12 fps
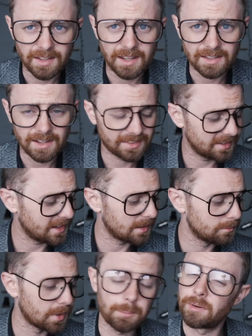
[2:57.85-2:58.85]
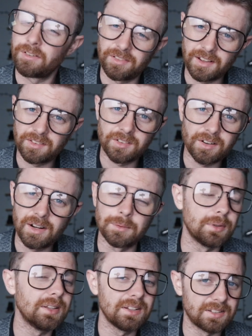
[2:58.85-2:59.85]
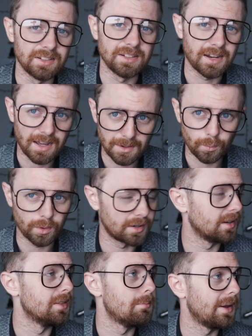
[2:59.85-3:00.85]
I think I'm a professor. I really did not work on the